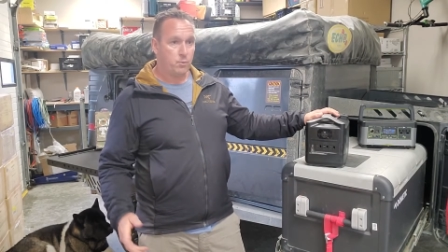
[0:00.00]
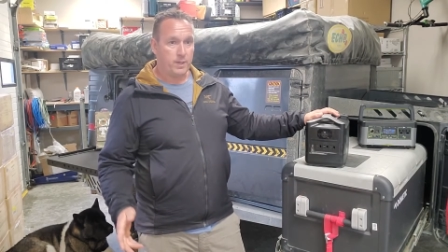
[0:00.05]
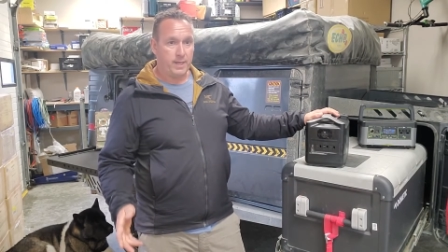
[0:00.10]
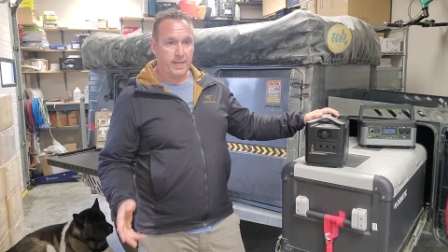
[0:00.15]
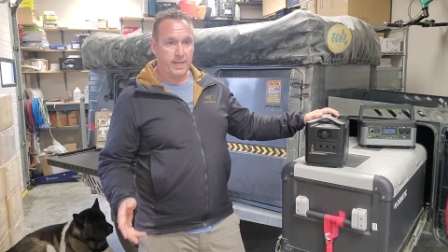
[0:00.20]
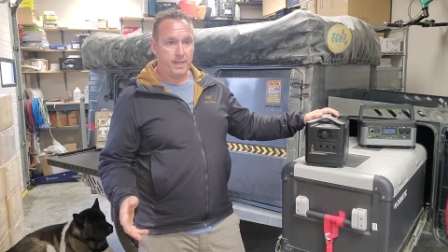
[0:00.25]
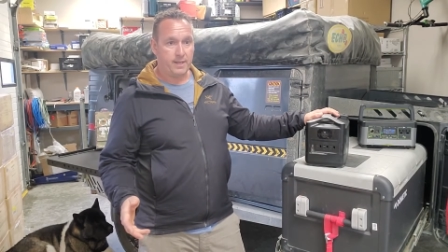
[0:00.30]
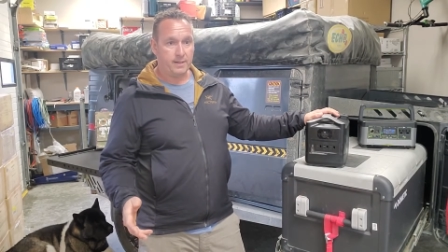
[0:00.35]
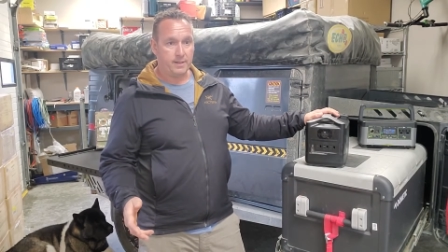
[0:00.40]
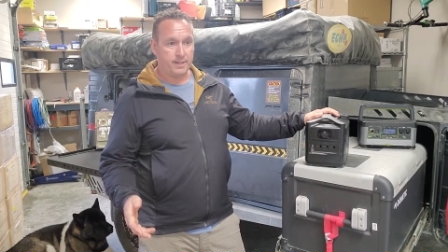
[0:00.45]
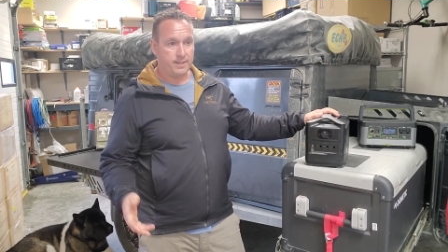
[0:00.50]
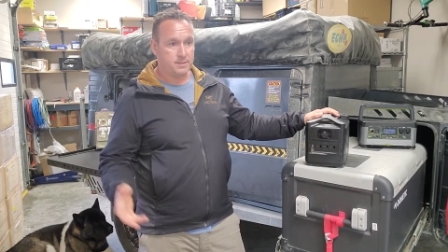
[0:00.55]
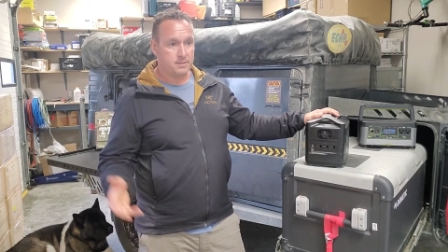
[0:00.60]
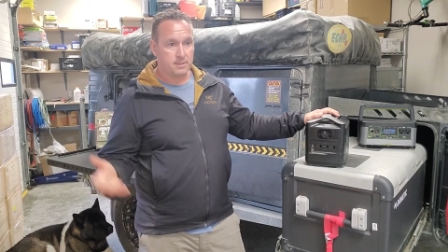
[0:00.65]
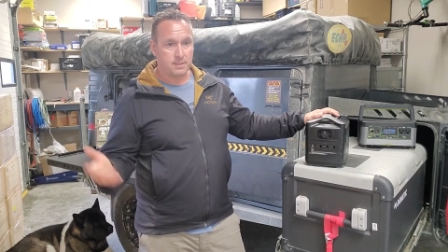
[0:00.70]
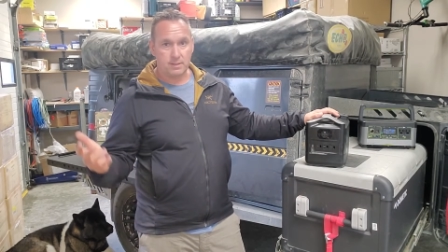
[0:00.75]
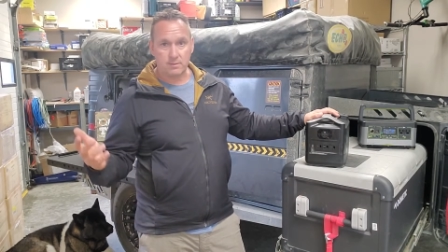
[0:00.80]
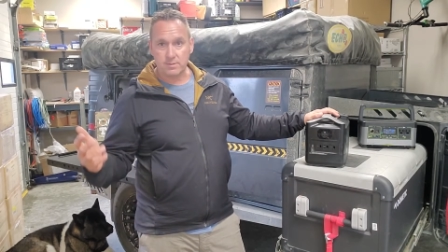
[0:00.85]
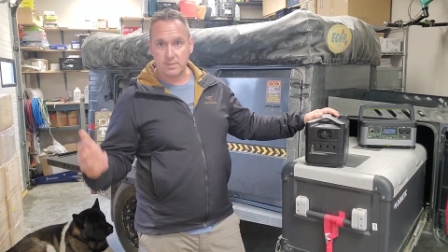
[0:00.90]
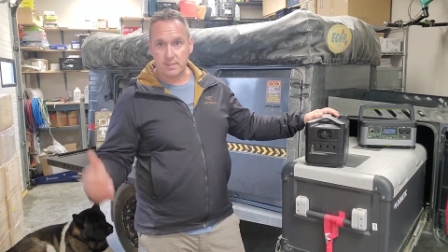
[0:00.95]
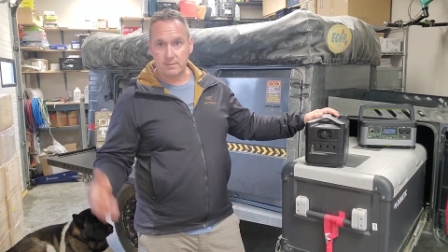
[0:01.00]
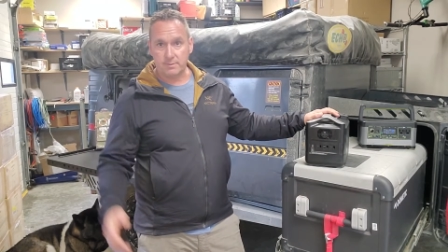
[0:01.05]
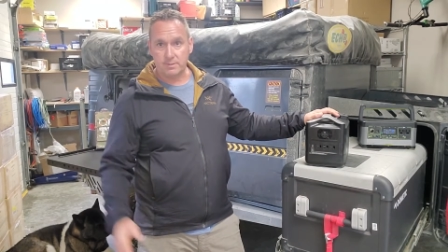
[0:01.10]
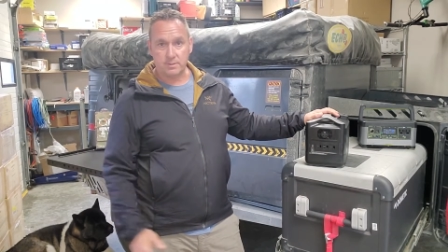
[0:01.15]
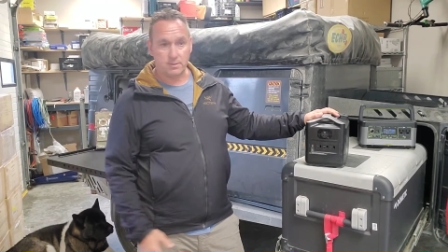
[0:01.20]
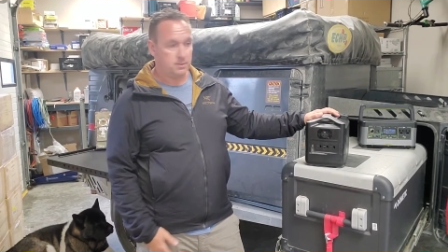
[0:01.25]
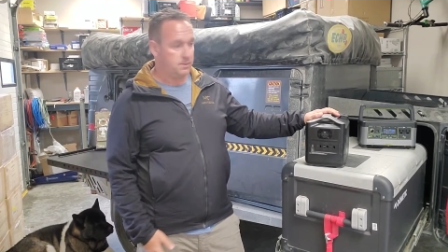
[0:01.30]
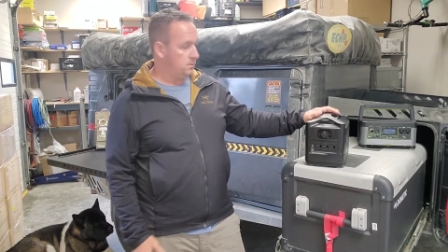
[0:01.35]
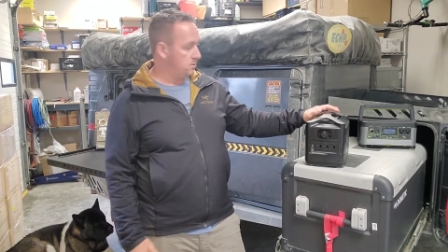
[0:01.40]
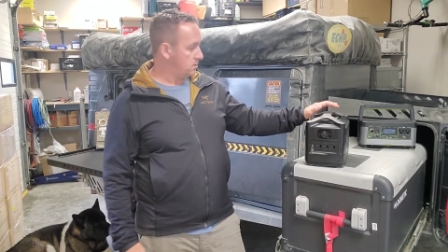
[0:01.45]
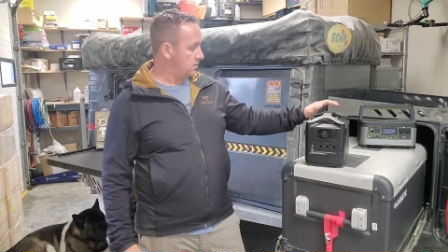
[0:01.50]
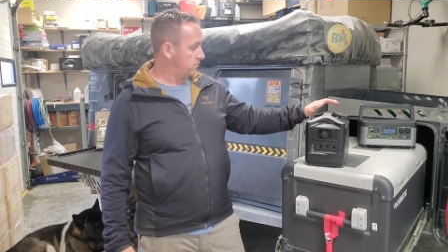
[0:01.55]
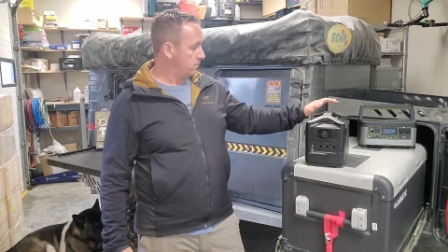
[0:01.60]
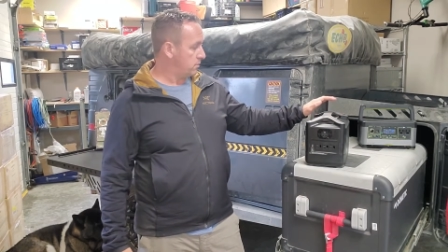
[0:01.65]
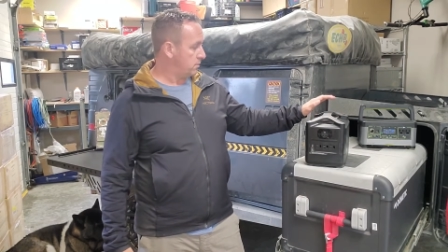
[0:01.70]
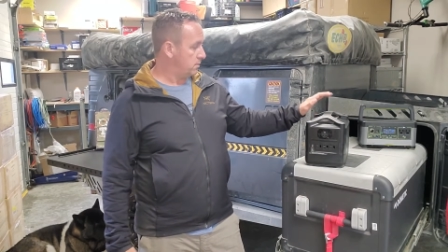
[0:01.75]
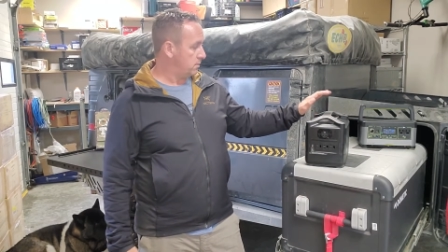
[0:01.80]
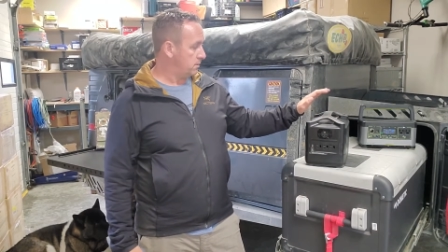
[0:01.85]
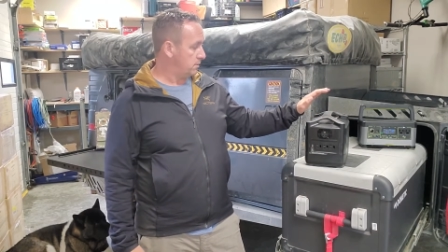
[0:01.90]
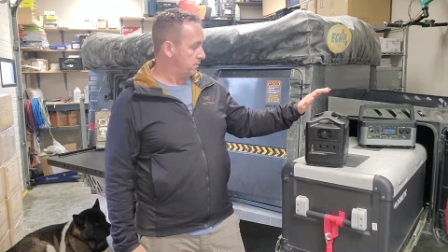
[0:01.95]
We had ice and I was able to use it
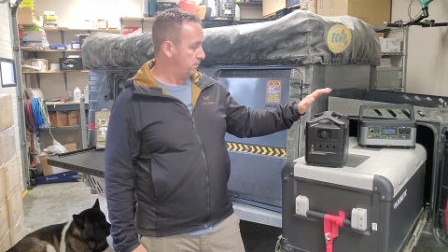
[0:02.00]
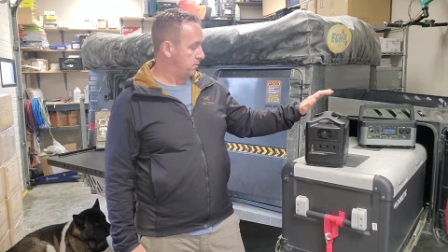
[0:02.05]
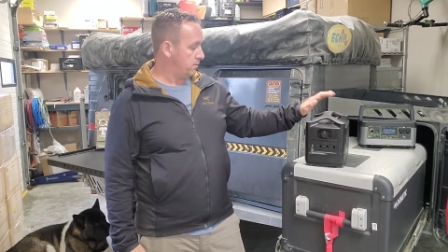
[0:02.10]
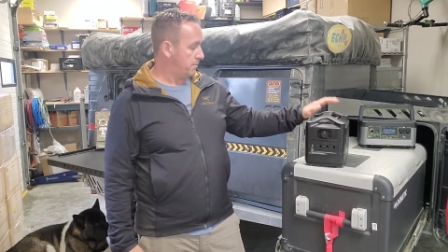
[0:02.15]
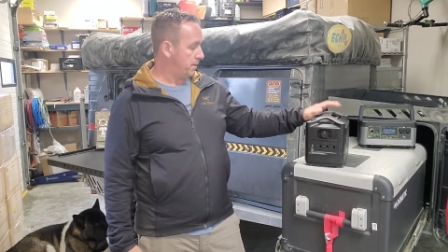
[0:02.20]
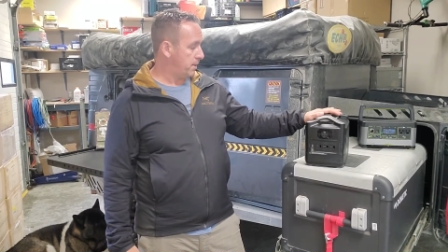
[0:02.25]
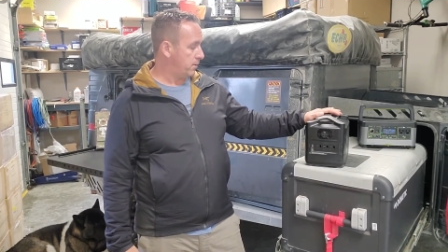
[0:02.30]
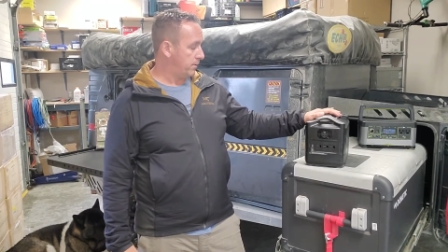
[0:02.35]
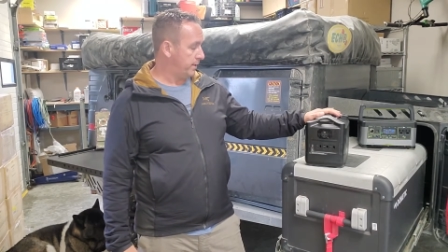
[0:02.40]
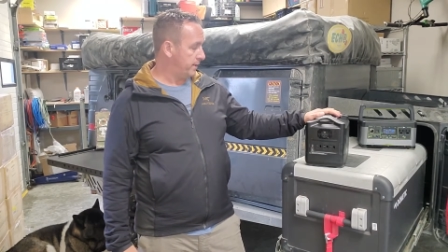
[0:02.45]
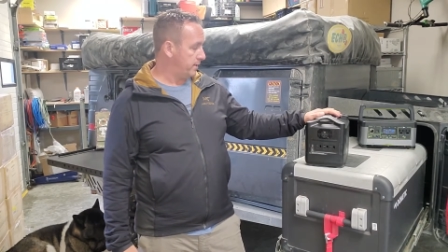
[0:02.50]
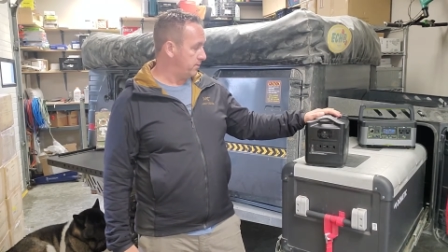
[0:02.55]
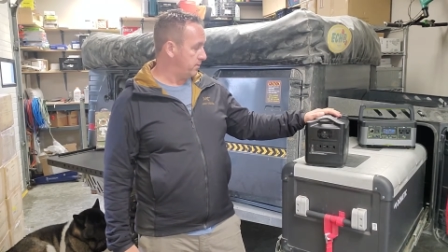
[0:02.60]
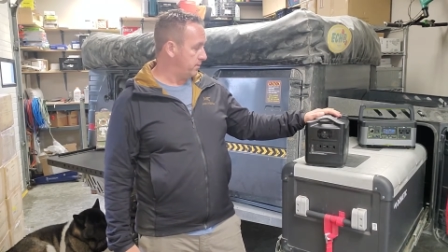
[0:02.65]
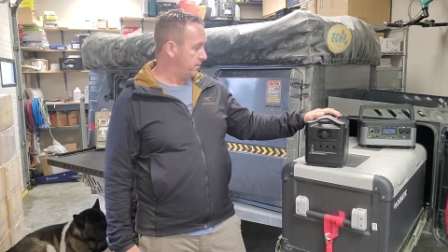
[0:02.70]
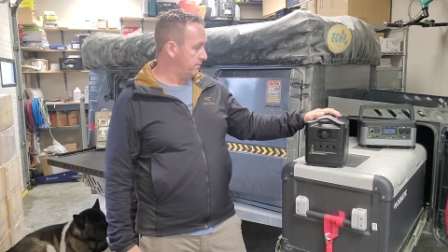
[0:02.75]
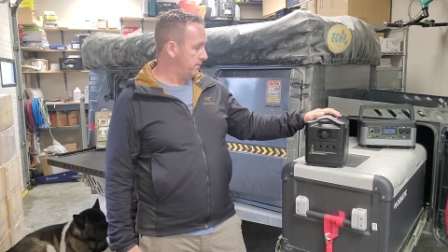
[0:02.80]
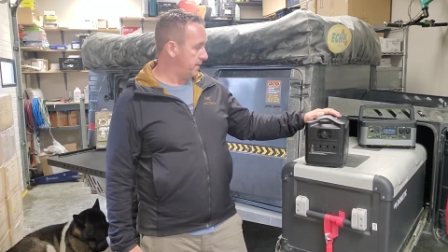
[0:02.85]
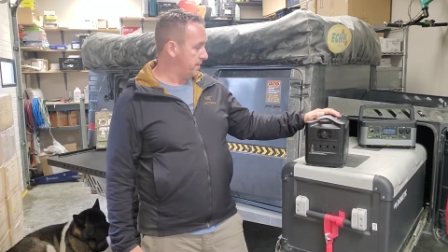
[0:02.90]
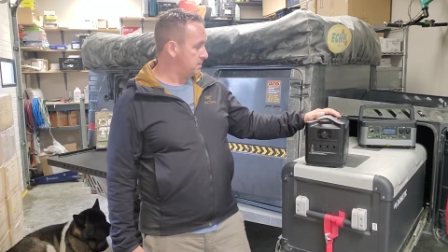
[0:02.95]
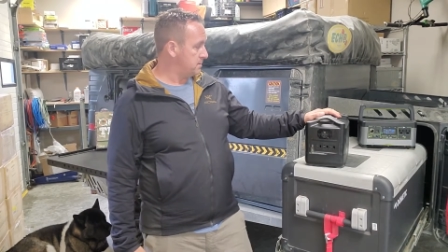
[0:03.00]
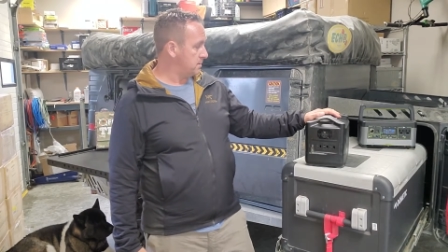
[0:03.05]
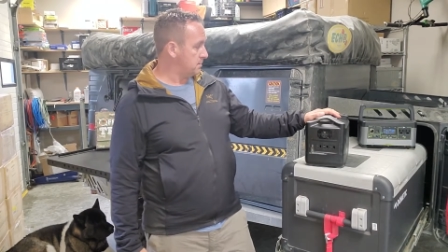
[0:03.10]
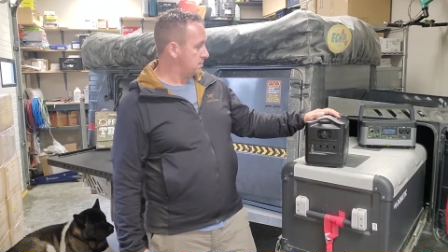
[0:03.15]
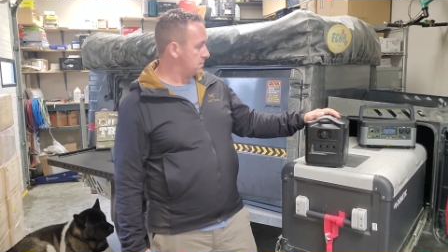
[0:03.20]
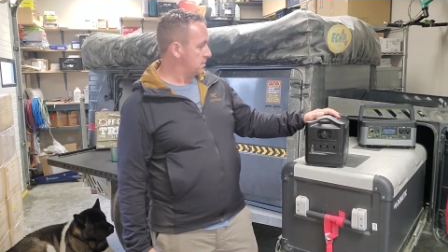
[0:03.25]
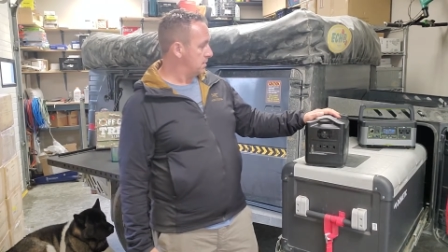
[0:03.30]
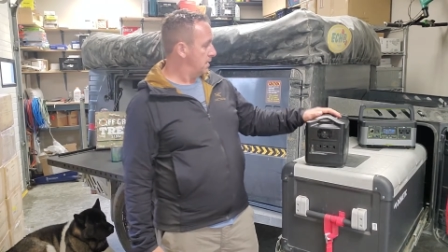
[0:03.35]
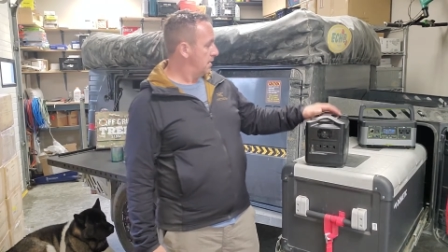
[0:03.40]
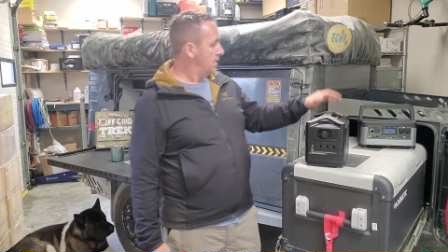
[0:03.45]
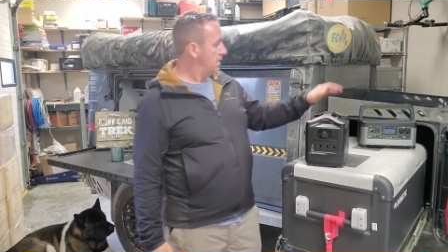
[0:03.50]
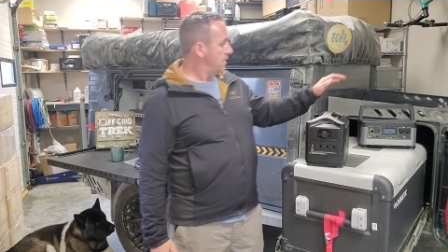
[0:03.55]
for, for powering other devices.